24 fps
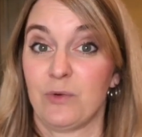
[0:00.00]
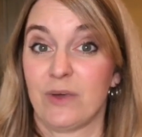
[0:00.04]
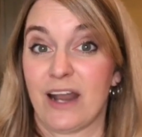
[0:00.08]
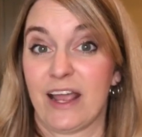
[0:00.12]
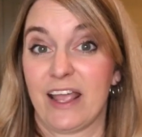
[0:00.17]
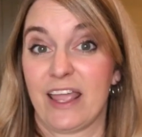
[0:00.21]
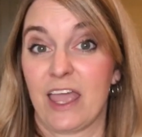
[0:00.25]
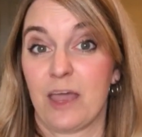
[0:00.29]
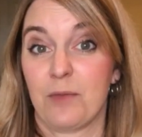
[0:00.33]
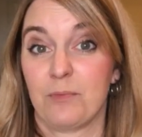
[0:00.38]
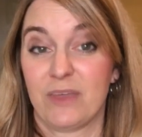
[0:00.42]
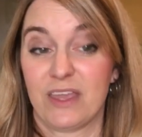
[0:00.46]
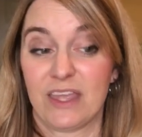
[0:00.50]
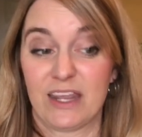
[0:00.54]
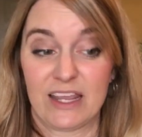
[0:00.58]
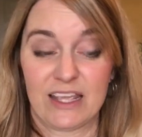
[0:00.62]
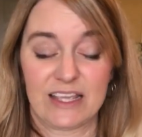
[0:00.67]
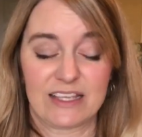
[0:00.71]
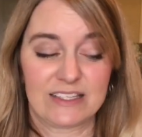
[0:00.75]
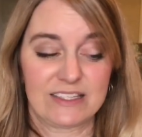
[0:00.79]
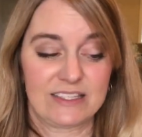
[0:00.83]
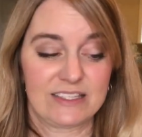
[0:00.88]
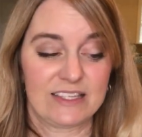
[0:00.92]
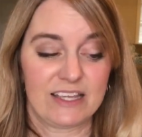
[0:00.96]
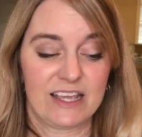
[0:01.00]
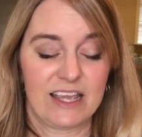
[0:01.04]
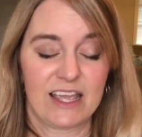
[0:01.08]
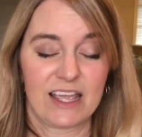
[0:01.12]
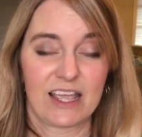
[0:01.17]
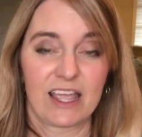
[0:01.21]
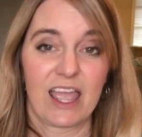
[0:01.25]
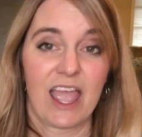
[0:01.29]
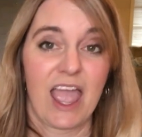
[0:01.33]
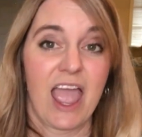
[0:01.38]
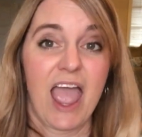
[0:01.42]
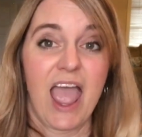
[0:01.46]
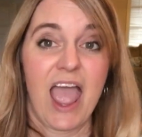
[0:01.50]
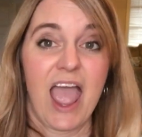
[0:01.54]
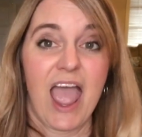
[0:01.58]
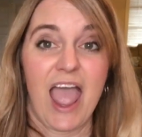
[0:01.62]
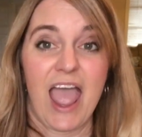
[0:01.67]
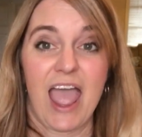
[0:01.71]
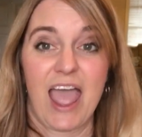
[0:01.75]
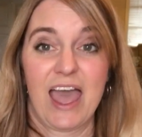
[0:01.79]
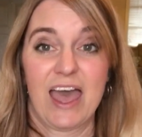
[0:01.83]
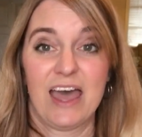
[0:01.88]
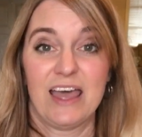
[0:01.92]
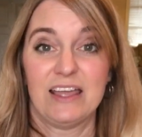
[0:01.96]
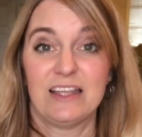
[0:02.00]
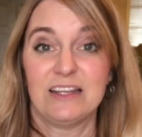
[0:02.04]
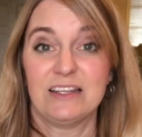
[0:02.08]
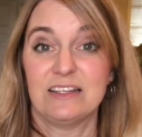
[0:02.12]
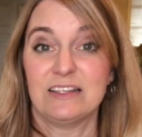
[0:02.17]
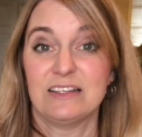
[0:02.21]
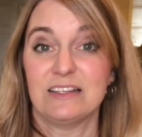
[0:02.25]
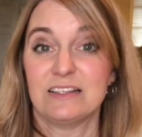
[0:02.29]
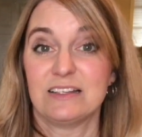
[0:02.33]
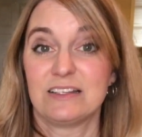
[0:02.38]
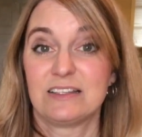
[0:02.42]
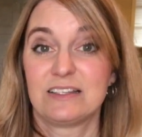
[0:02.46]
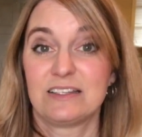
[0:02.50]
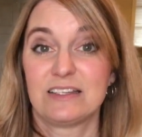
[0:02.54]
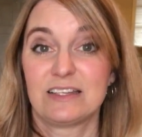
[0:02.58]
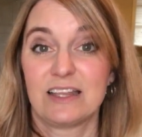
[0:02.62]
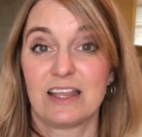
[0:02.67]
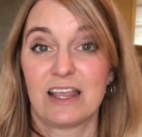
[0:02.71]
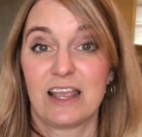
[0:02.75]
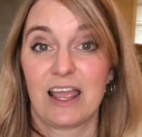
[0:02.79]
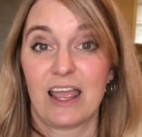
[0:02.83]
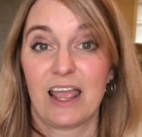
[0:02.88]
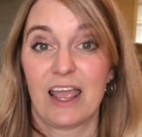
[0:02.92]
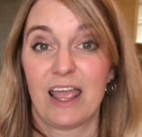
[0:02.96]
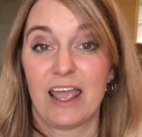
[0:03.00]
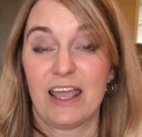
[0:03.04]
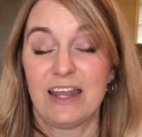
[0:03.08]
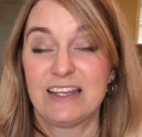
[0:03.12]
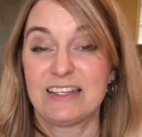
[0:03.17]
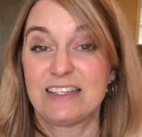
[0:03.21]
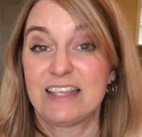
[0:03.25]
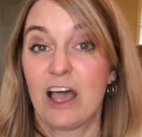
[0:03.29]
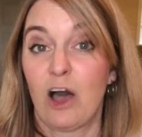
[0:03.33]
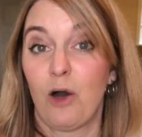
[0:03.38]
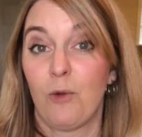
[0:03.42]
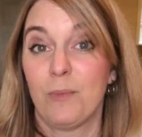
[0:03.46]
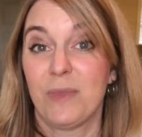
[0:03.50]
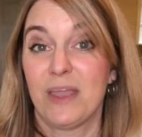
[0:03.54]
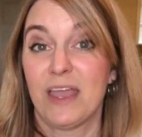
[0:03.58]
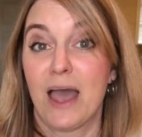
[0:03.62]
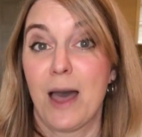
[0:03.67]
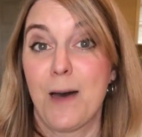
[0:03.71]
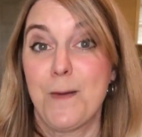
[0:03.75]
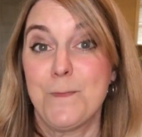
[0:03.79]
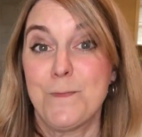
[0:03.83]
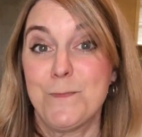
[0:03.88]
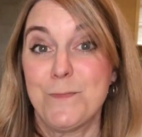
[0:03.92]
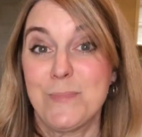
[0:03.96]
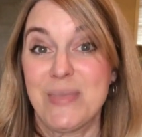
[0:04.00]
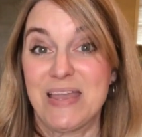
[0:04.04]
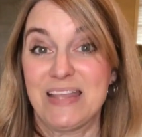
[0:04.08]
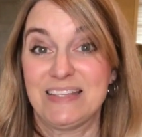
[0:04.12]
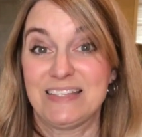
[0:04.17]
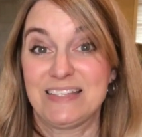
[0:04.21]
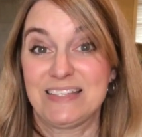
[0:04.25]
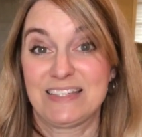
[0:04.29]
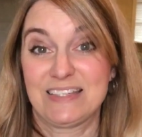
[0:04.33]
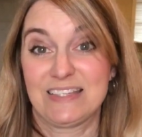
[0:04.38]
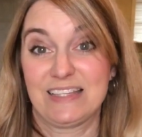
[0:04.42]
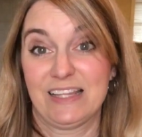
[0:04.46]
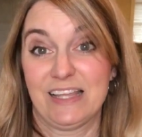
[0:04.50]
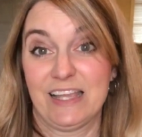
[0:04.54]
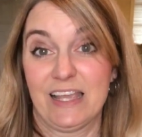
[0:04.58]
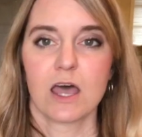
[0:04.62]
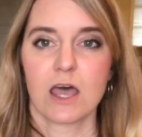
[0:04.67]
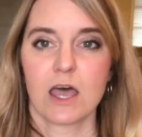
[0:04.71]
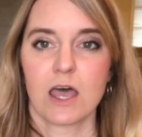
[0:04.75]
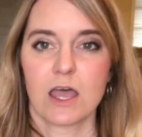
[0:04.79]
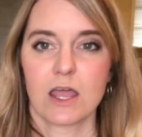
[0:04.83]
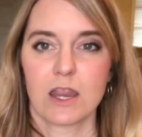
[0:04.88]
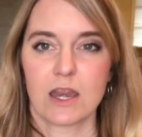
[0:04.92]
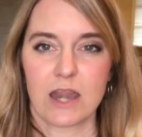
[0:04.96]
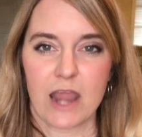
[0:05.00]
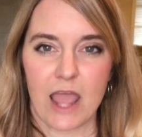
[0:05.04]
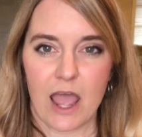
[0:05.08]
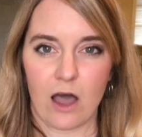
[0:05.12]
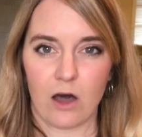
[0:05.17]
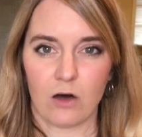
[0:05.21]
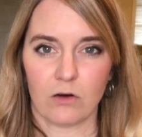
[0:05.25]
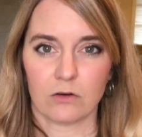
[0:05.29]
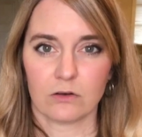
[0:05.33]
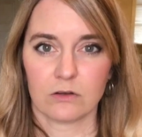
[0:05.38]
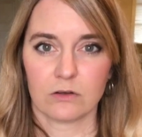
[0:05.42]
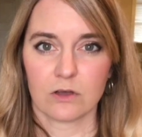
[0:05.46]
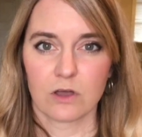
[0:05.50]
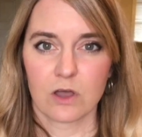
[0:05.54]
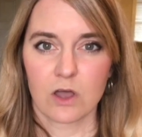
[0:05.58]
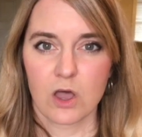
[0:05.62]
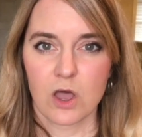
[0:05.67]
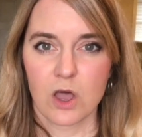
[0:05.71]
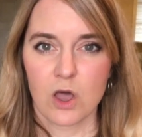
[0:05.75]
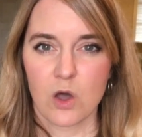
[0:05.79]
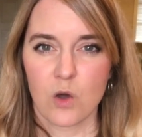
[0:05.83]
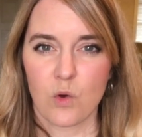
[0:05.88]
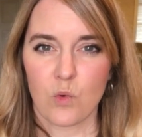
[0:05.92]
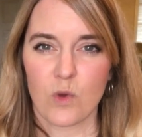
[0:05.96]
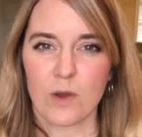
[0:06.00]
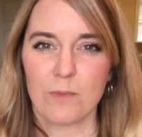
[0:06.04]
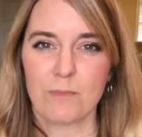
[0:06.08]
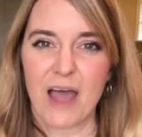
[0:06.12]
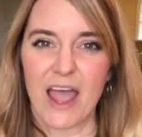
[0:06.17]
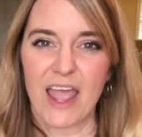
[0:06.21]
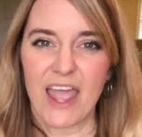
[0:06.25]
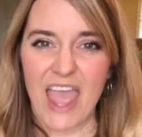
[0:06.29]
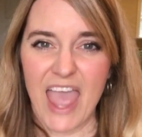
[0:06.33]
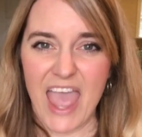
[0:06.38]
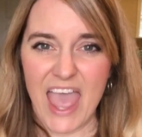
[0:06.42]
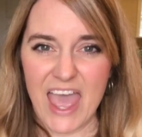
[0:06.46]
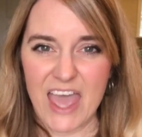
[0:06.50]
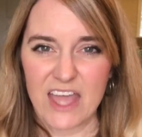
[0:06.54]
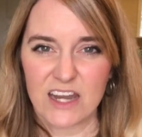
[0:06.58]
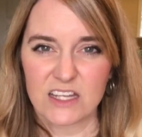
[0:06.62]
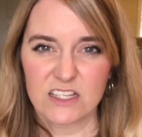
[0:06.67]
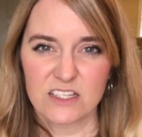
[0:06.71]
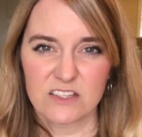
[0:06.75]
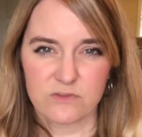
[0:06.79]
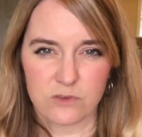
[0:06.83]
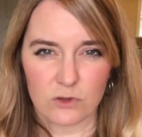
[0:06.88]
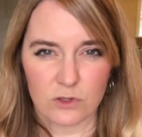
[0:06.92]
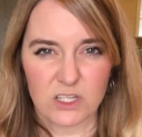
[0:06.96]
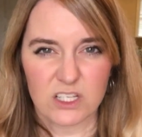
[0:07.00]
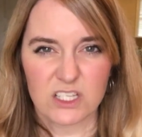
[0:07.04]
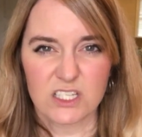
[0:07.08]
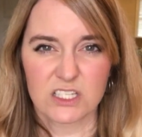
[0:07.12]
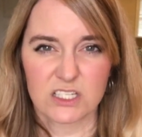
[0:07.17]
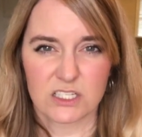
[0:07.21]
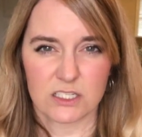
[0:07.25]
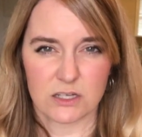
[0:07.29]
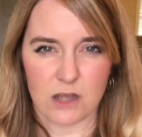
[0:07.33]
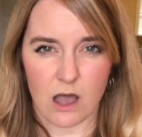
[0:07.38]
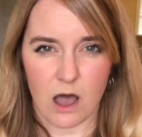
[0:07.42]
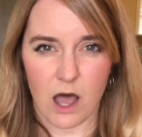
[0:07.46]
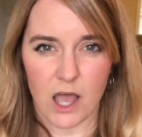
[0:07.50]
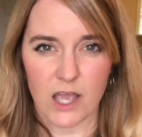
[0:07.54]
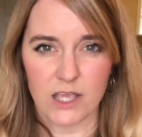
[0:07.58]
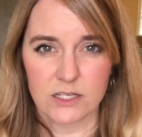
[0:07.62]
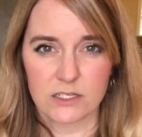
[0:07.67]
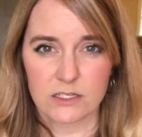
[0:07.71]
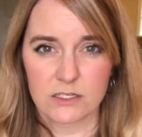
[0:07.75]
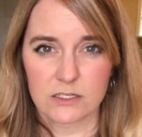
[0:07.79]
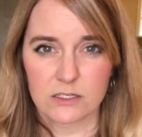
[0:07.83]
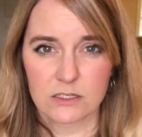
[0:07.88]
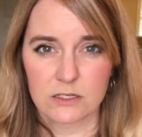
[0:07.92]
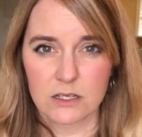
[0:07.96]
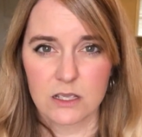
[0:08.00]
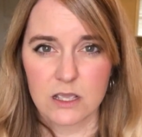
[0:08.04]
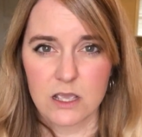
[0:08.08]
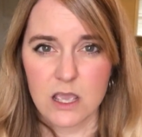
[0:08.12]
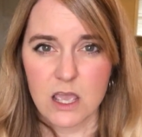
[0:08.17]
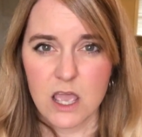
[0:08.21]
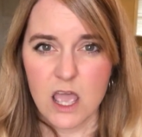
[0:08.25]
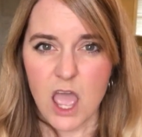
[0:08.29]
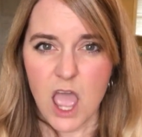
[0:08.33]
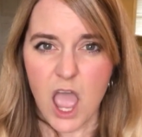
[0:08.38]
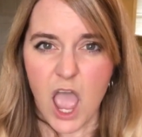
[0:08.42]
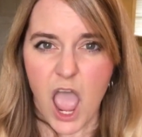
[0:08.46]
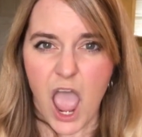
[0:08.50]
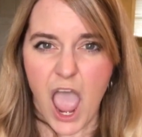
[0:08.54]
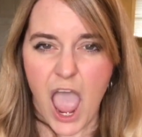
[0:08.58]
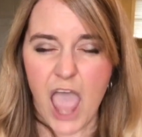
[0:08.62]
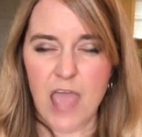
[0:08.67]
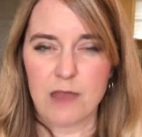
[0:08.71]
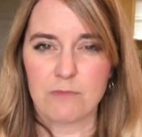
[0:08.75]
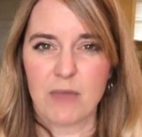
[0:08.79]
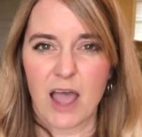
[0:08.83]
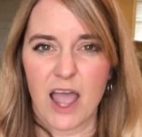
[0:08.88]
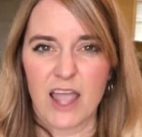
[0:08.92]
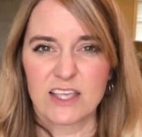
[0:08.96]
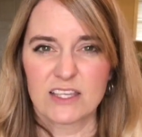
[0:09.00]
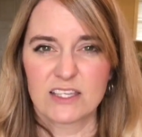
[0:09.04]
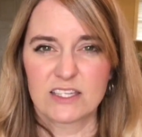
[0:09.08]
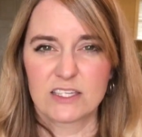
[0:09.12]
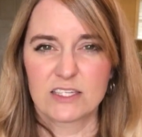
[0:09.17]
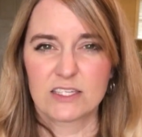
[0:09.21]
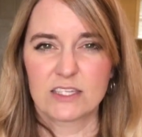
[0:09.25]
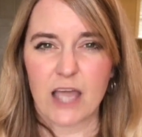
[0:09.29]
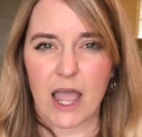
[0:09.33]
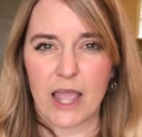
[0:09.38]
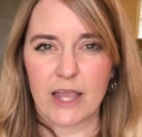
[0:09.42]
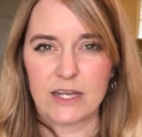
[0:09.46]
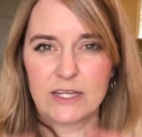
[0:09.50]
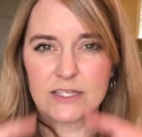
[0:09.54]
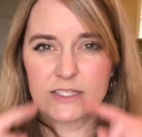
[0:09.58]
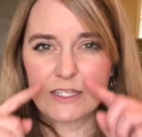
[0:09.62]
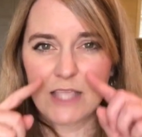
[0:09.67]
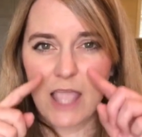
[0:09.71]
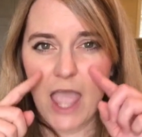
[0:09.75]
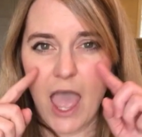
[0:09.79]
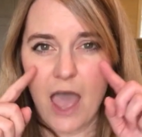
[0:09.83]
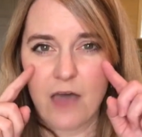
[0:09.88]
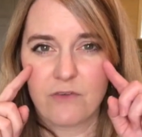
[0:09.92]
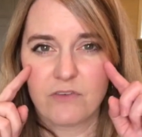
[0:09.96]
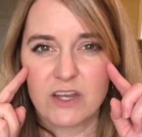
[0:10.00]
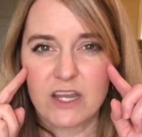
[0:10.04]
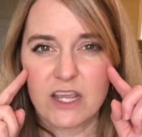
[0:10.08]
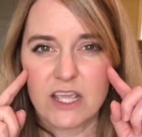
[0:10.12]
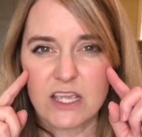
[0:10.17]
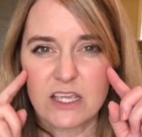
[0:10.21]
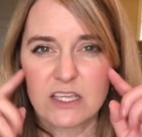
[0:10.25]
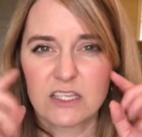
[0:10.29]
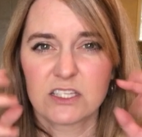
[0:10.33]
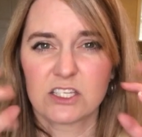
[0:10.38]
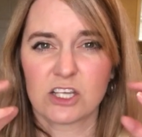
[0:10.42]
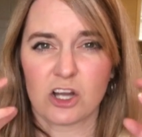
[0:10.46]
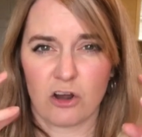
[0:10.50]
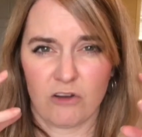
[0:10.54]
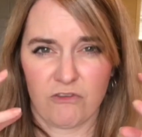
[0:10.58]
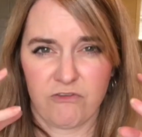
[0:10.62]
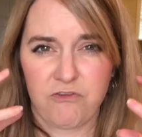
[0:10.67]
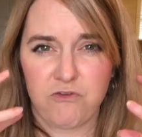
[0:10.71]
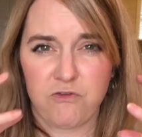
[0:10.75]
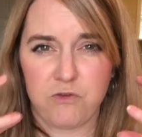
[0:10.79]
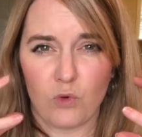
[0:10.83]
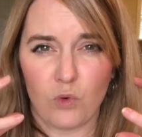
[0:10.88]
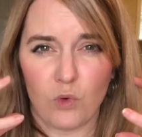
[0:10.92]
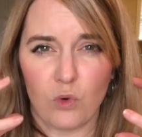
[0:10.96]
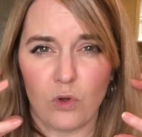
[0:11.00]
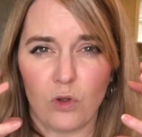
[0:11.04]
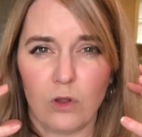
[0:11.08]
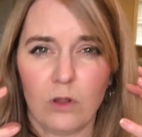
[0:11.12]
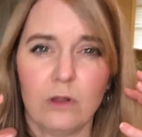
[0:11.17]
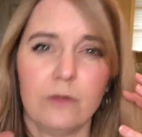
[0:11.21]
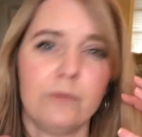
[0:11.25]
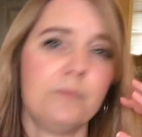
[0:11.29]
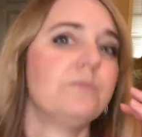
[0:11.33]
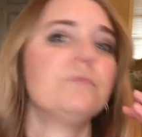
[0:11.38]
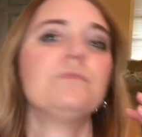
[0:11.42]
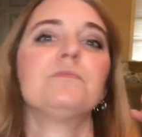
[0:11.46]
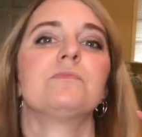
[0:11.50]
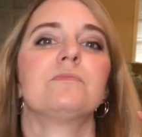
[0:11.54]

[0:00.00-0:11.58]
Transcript: when I kept getting sick and it has helped me immensely. Now, when my head is full of snot and my sinus cavities are full,